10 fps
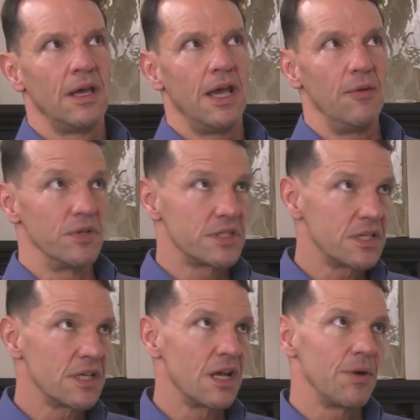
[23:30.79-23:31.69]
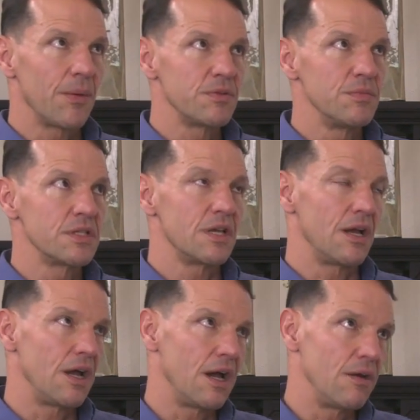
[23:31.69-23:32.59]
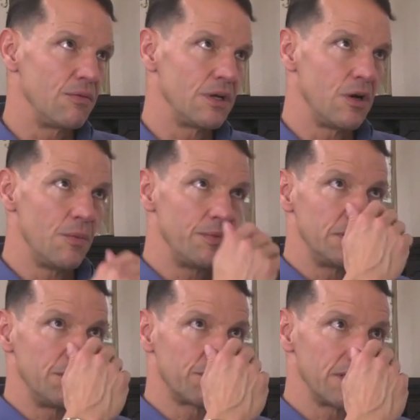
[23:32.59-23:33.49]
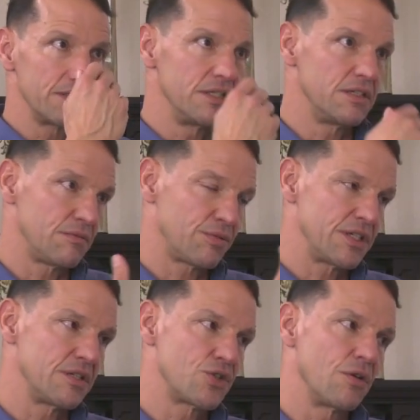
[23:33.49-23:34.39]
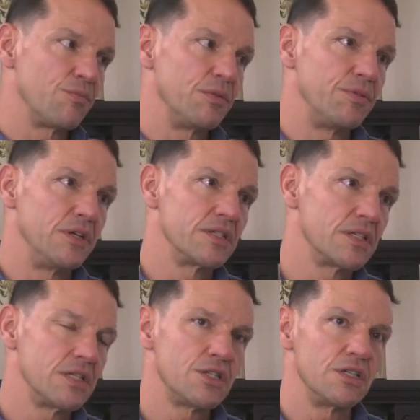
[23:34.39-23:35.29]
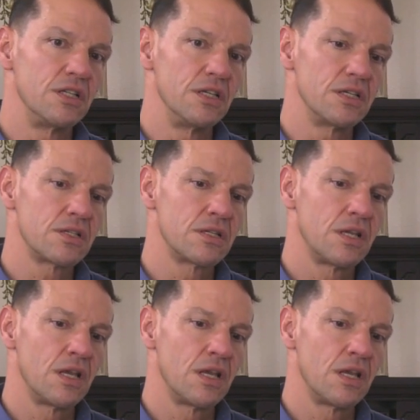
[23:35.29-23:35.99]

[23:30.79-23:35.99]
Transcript: And once again, I'm optimistic. I would hope that President Trump would put his attention to this.